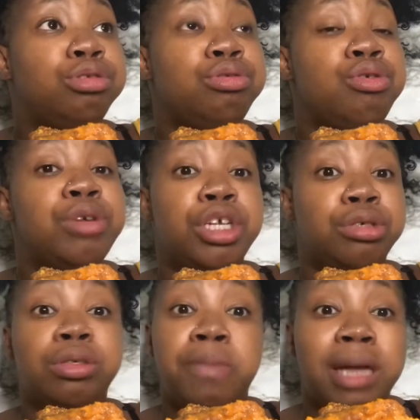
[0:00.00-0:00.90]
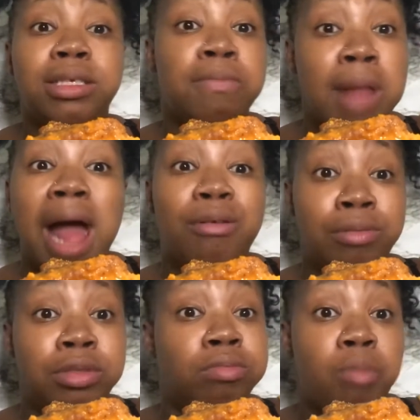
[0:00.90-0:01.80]
you were disrespecting black
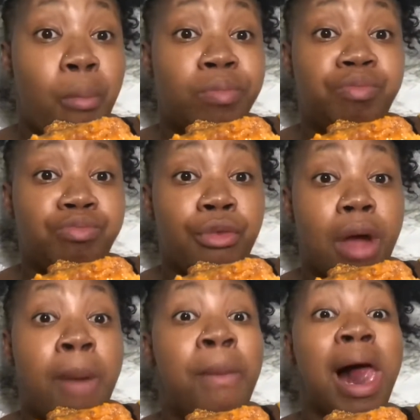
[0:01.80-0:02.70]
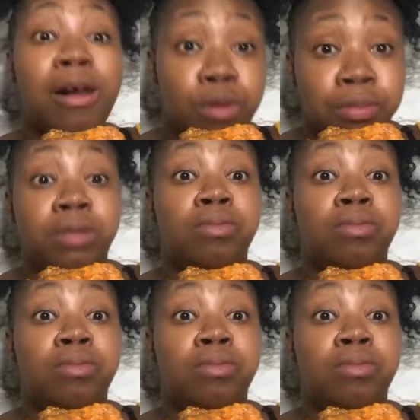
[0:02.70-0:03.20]
women. A black woman.